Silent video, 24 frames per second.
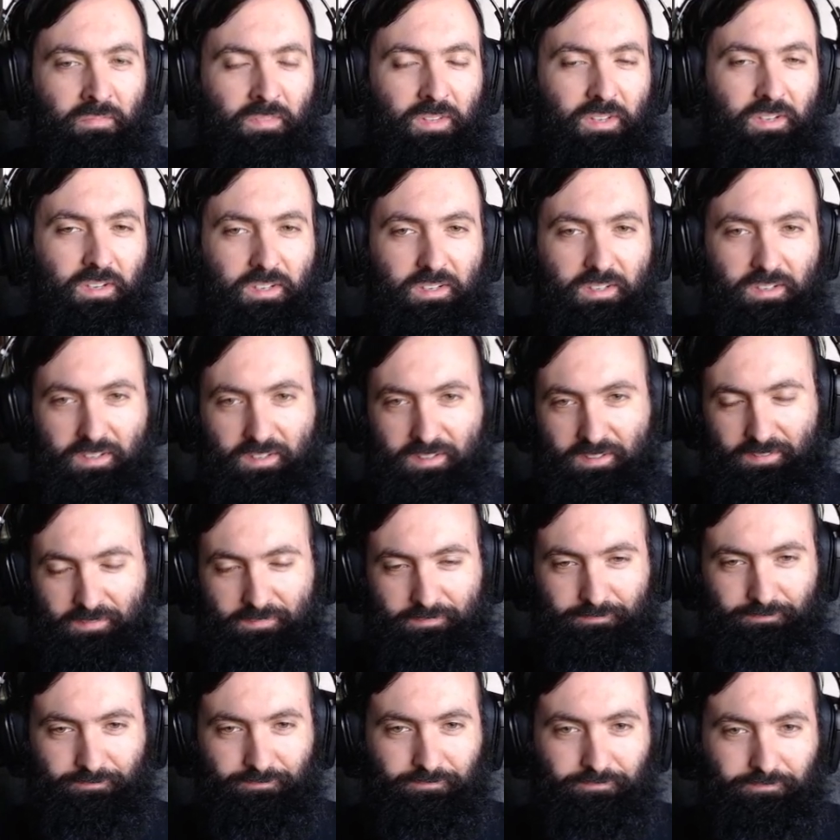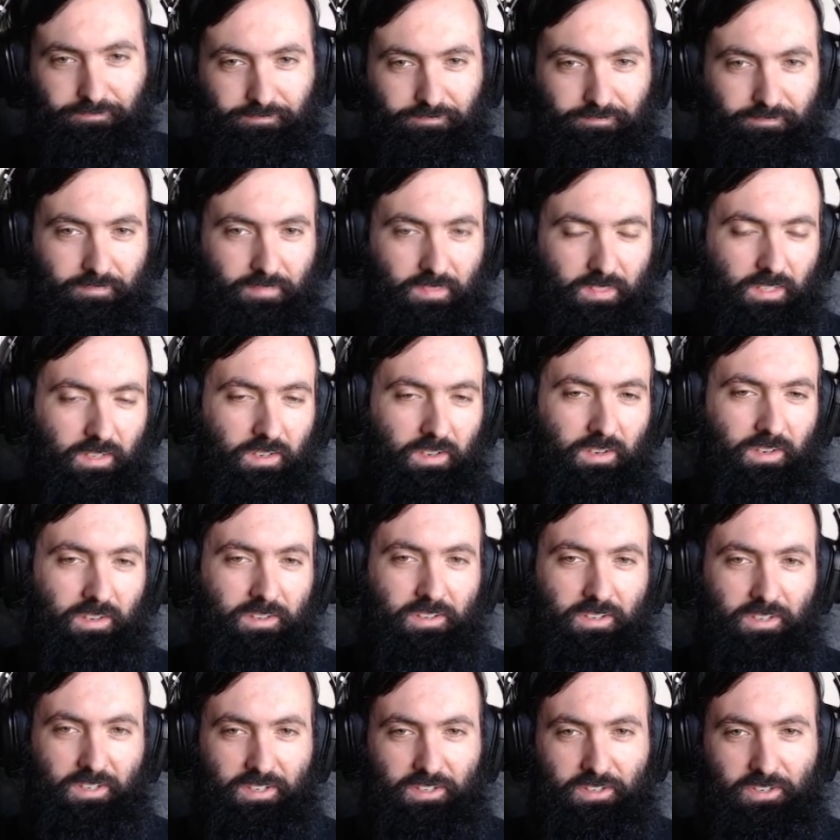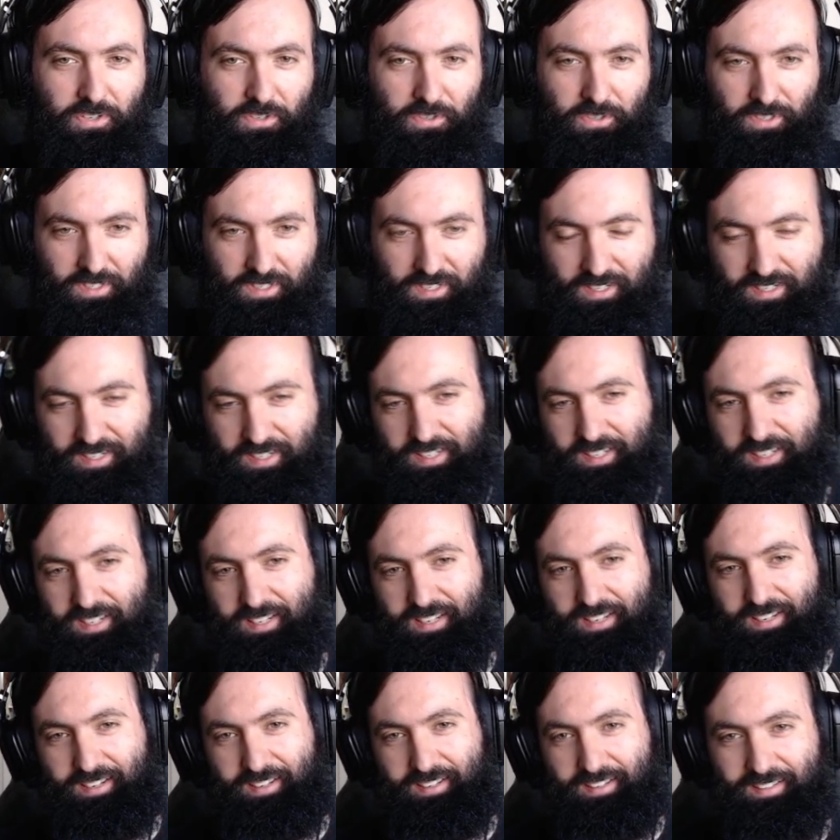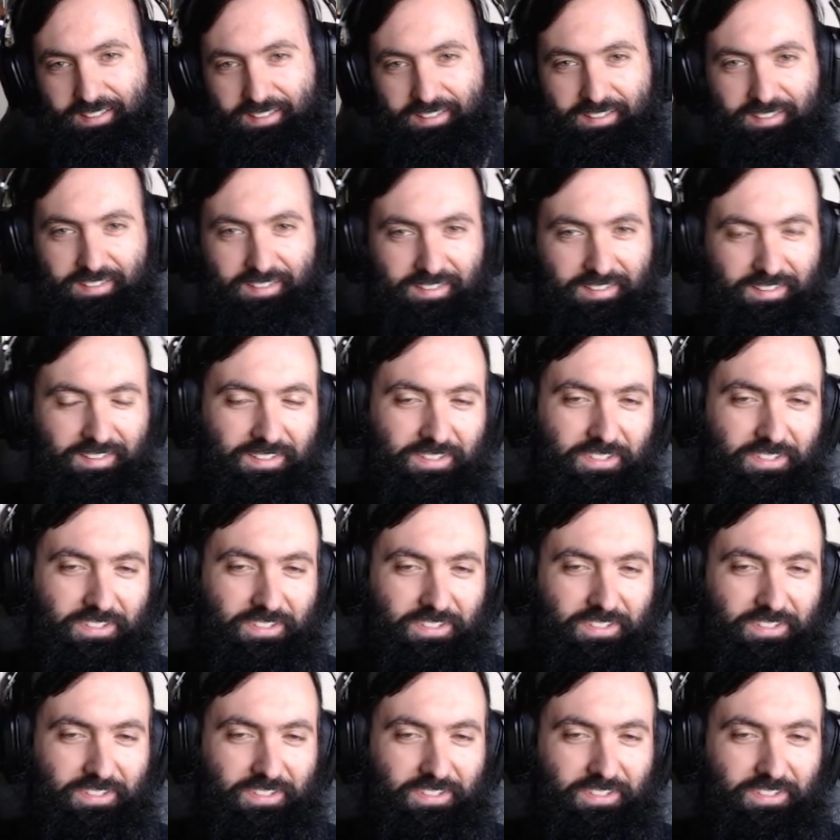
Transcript: Um, on hardcore and uh,